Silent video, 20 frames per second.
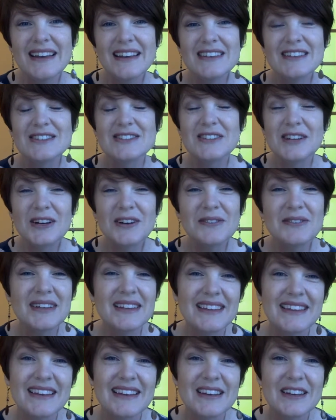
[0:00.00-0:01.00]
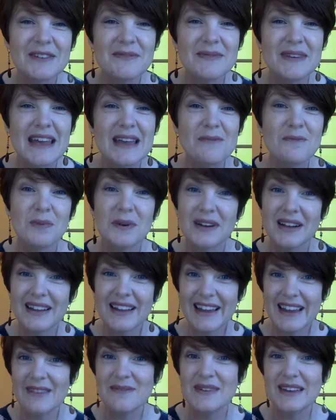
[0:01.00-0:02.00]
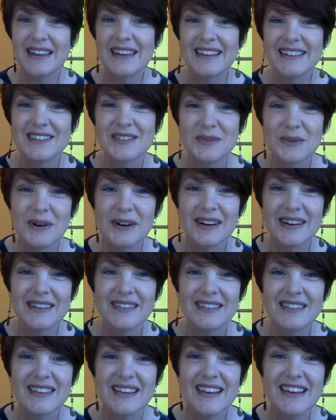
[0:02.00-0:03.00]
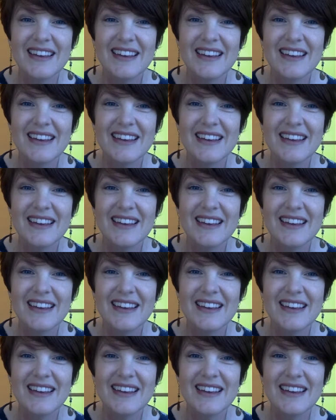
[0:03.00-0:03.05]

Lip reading: serving them, and proclaiming his words.